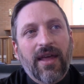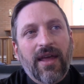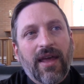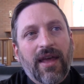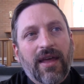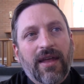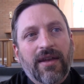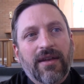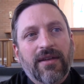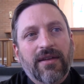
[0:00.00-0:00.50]

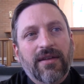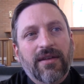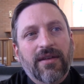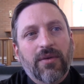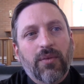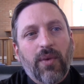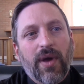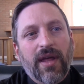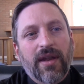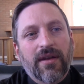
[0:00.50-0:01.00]
And
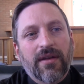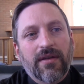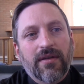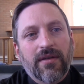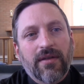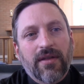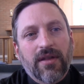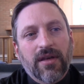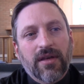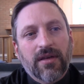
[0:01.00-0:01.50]

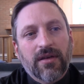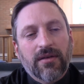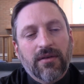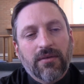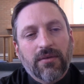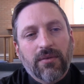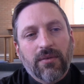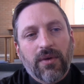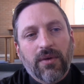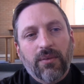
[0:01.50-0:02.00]
when
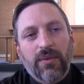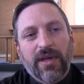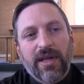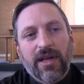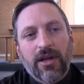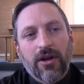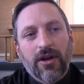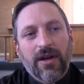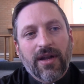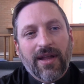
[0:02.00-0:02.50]
we
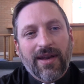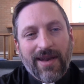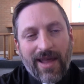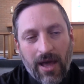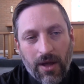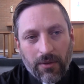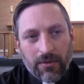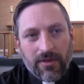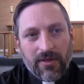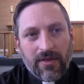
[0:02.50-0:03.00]
hear it
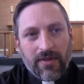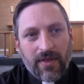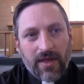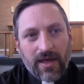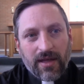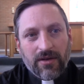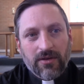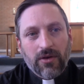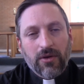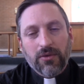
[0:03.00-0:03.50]
announced
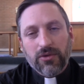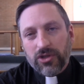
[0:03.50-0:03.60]
that,